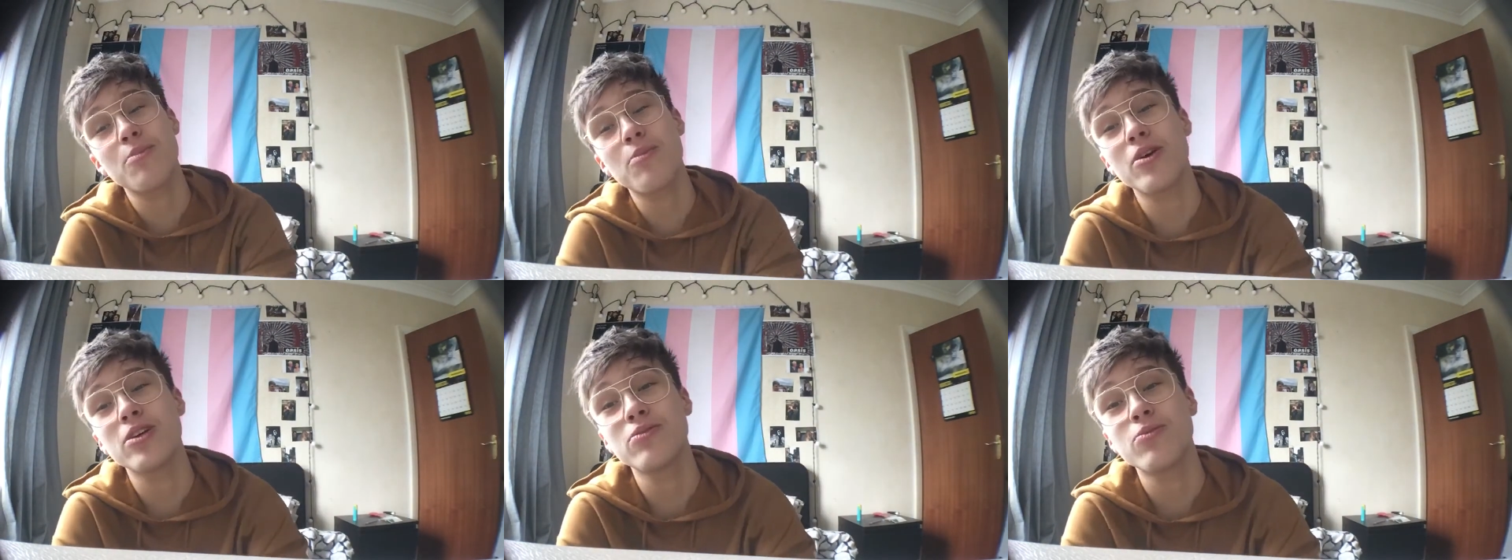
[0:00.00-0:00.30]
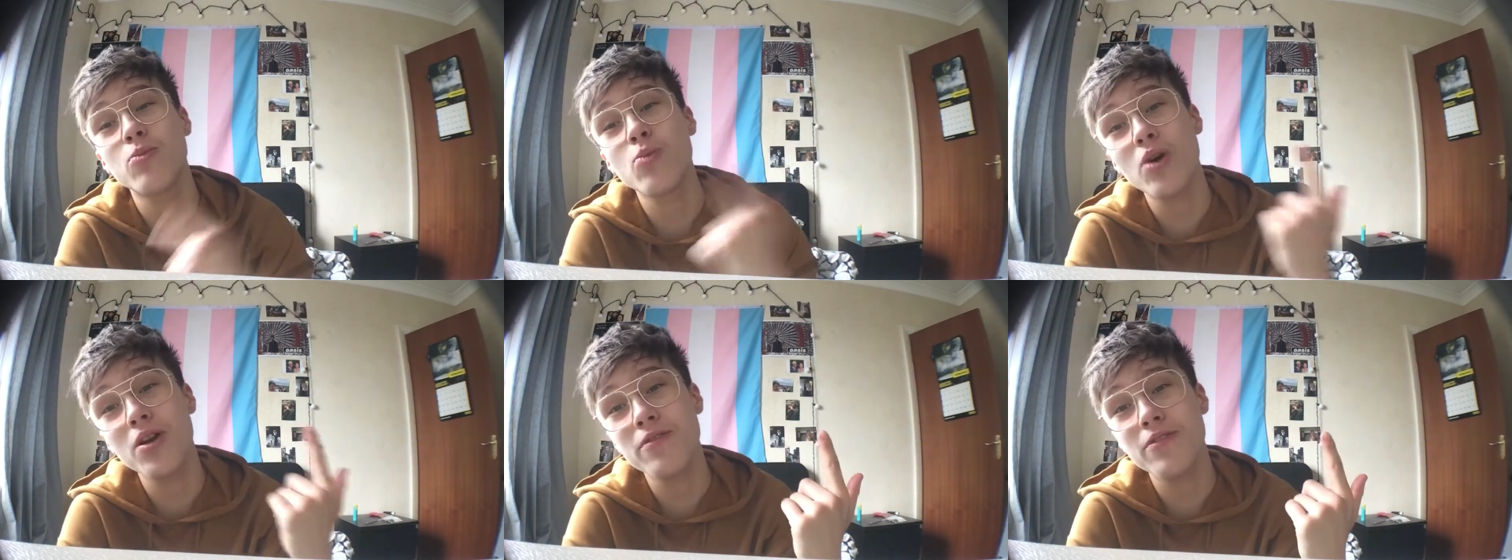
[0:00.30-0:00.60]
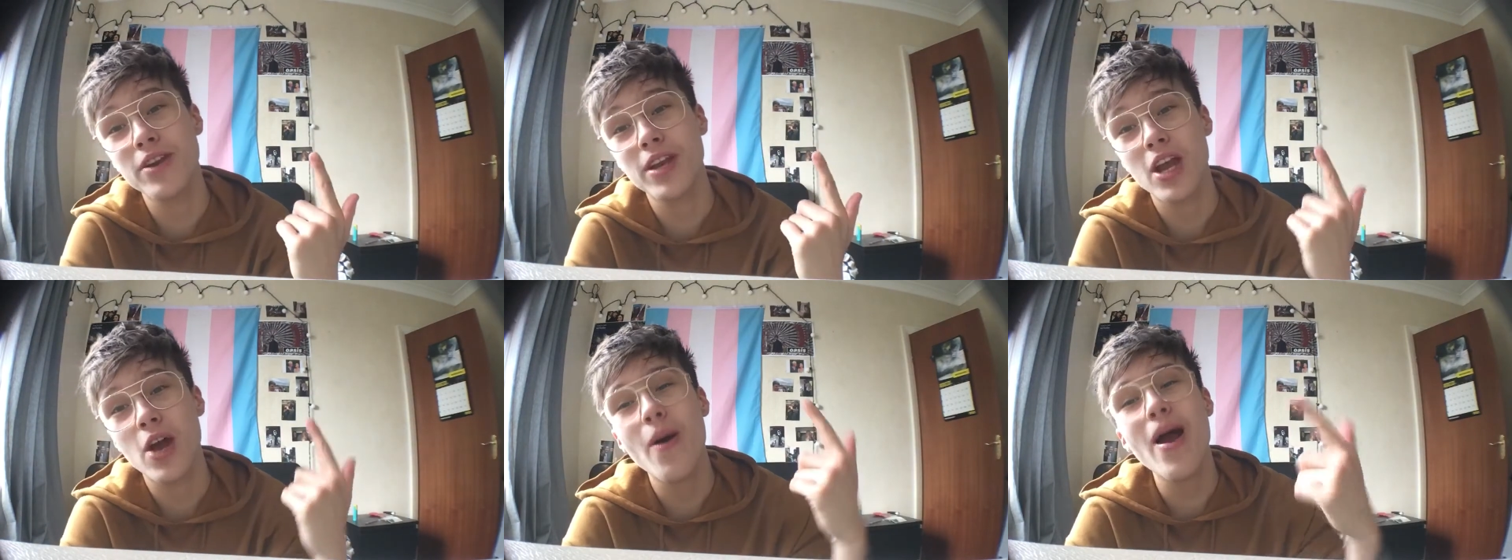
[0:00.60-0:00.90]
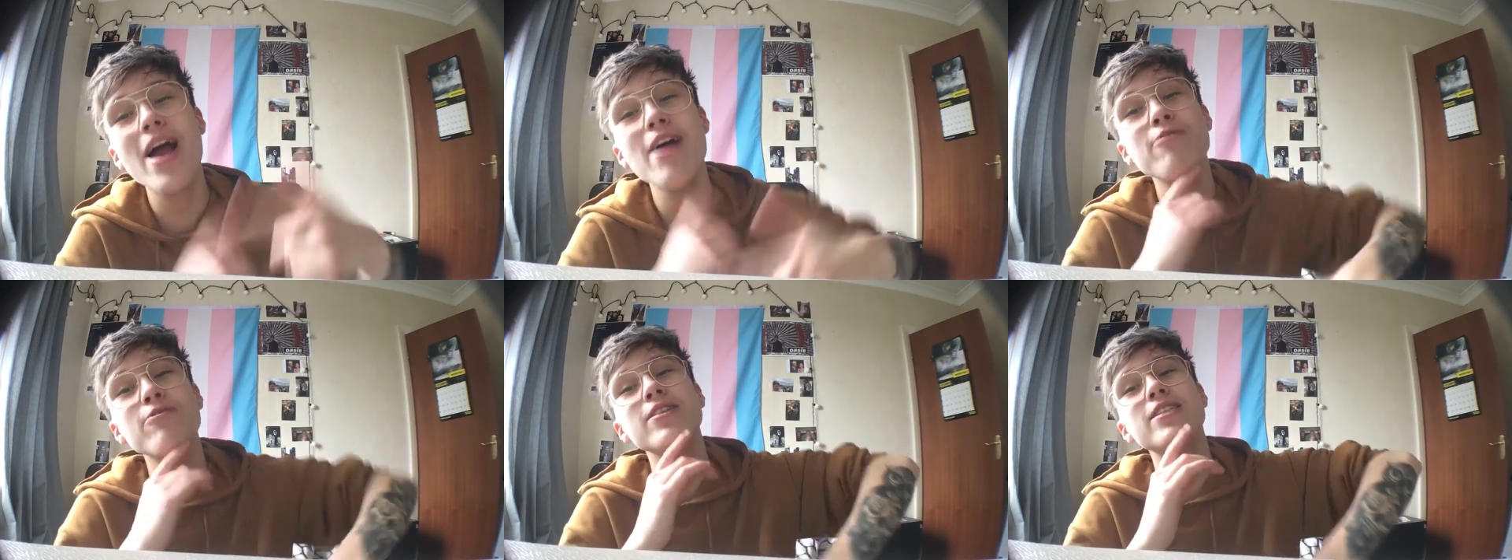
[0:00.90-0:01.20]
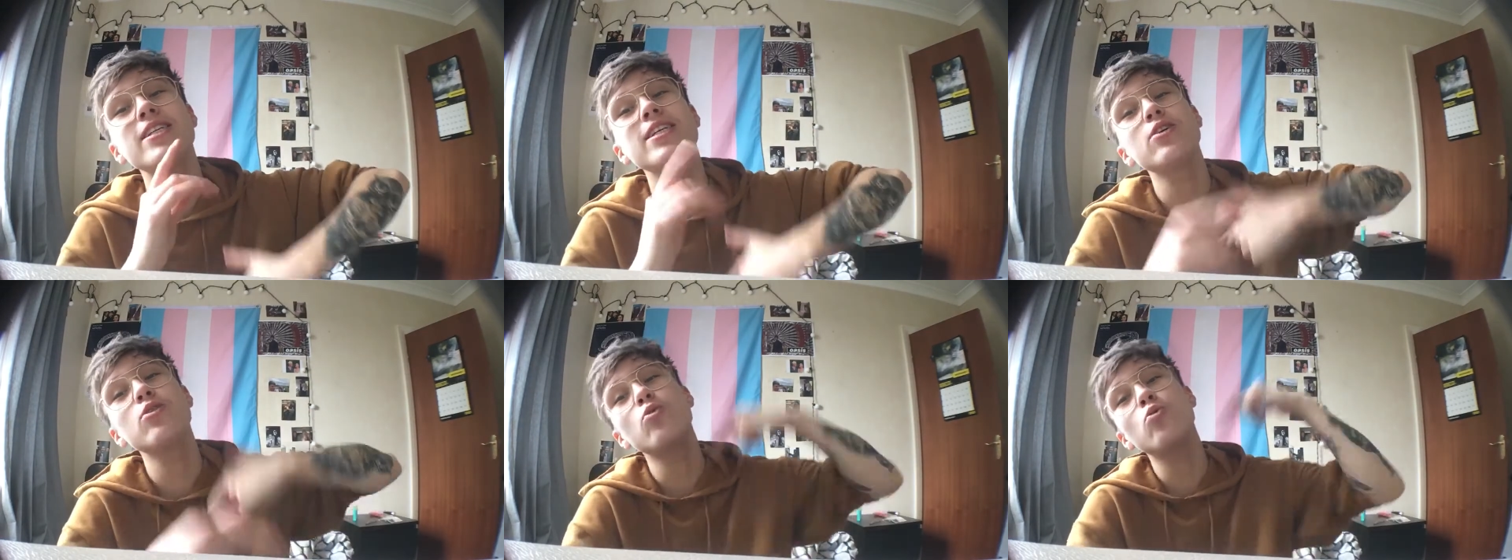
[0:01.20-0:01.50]
post one video every
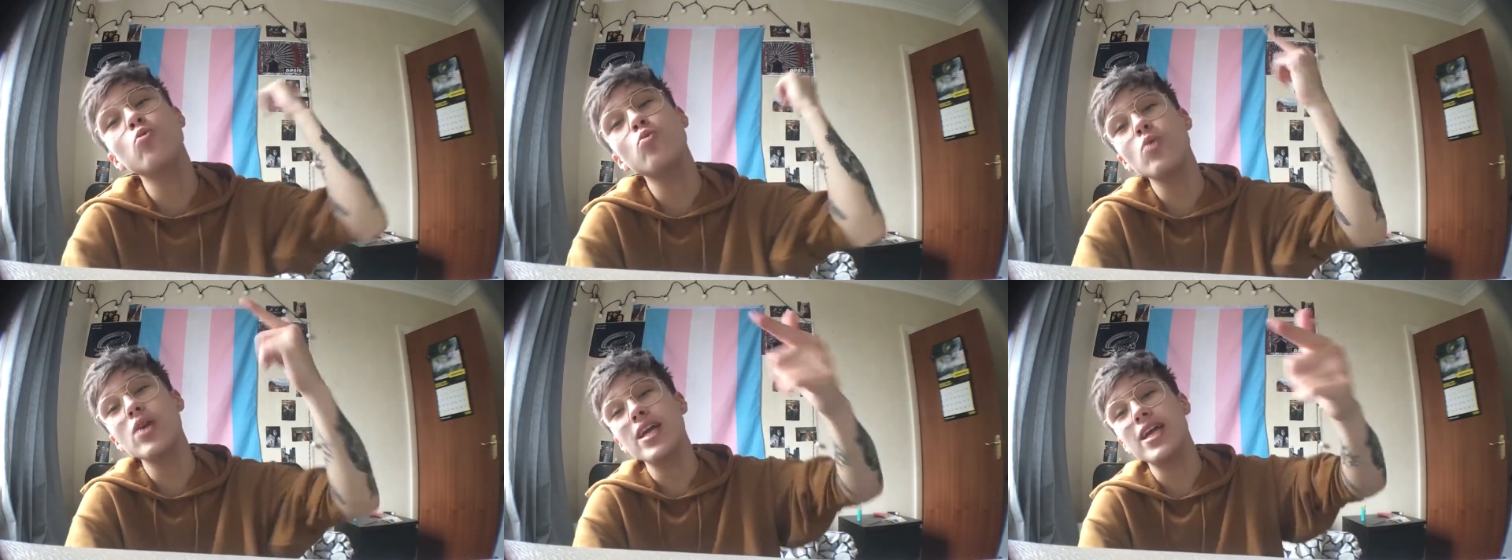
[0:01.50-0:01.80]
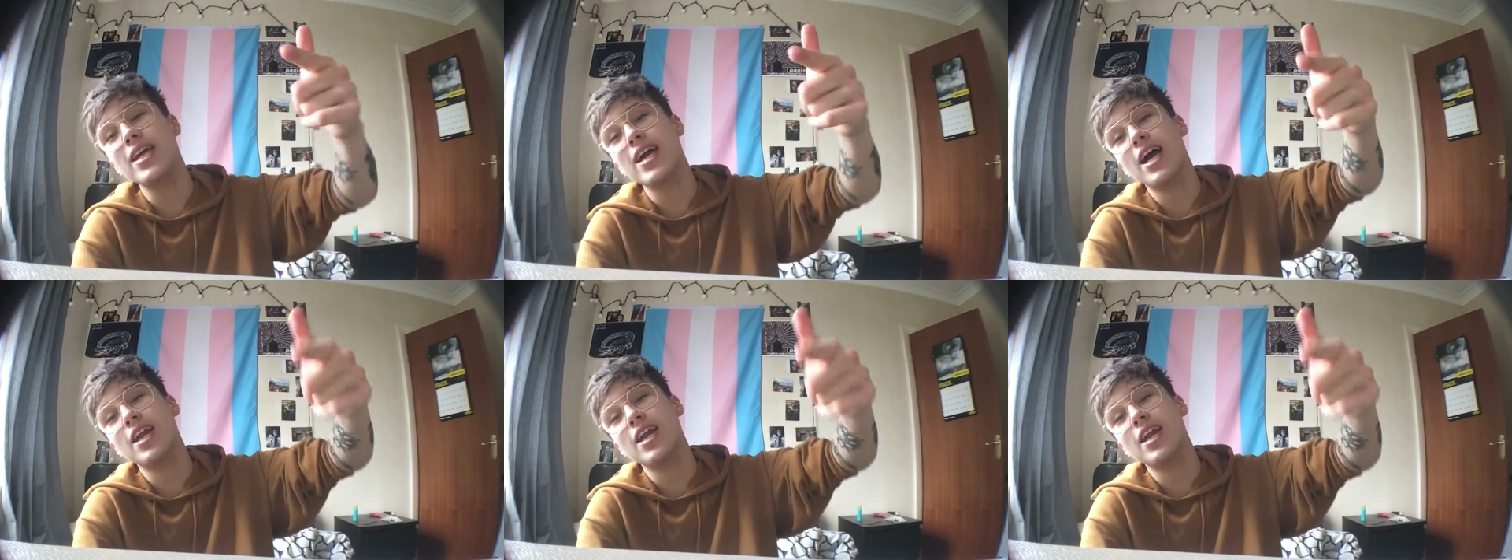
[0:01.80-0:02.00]
single week,